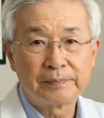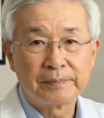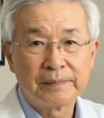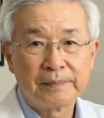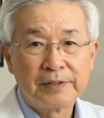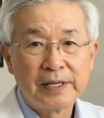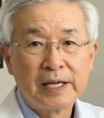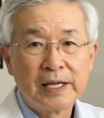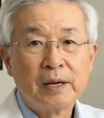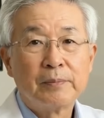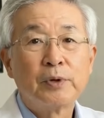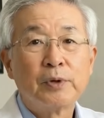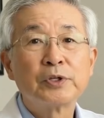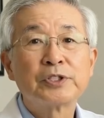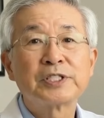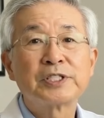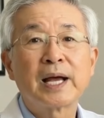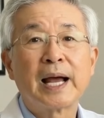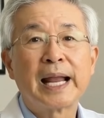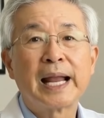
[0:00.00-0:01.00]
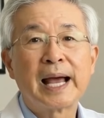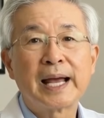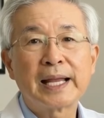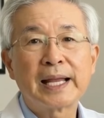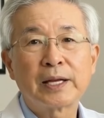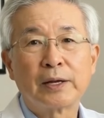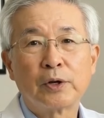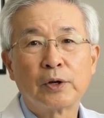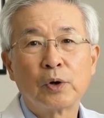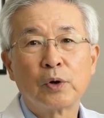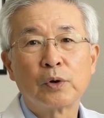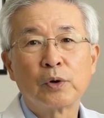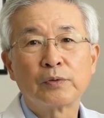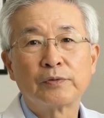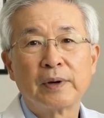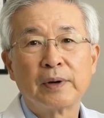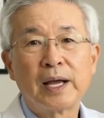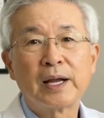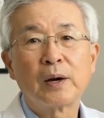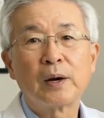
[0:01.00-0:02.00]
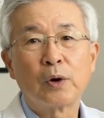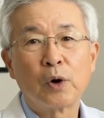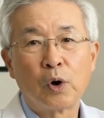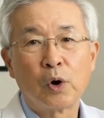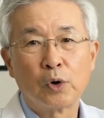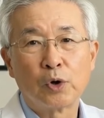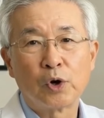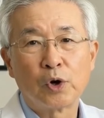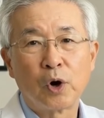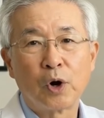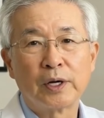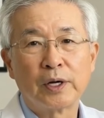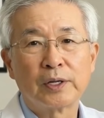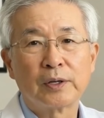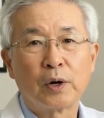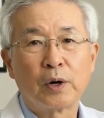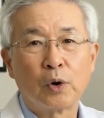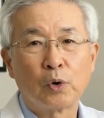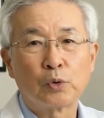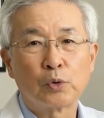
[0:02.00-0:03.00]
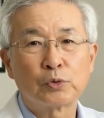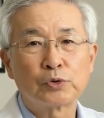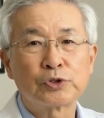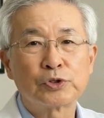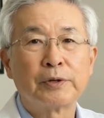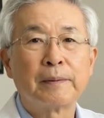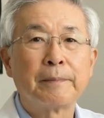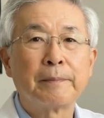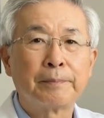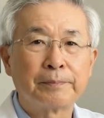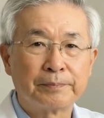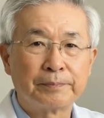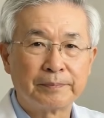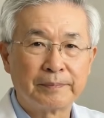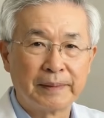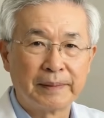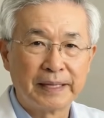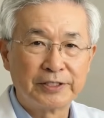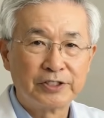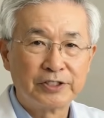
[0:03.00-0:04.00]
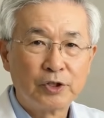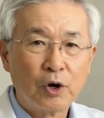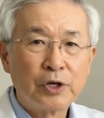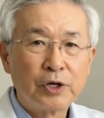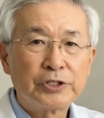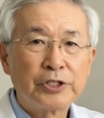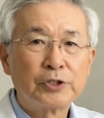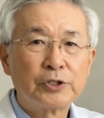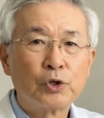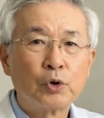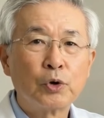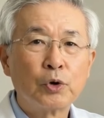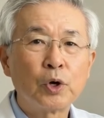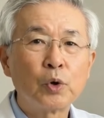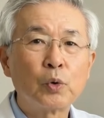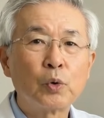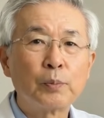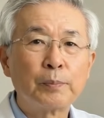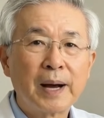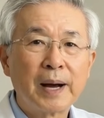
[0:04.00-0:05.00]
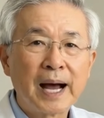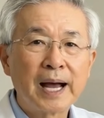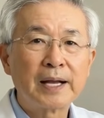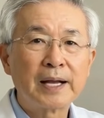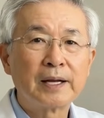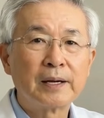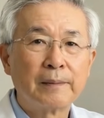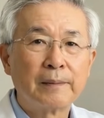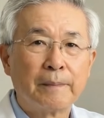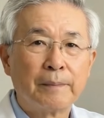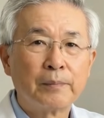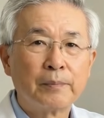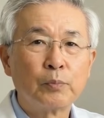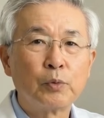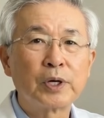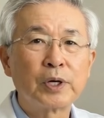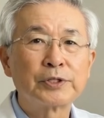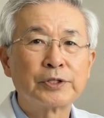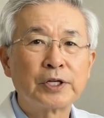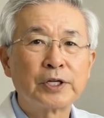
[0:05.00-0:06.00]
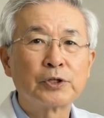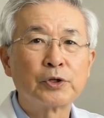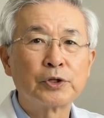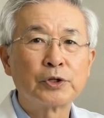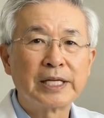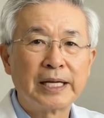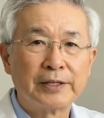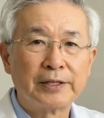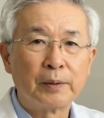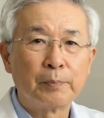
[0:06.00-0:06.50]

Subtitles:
Think of your sciatic nerve like a long garden hose. It starts in your lower back, runs underneath a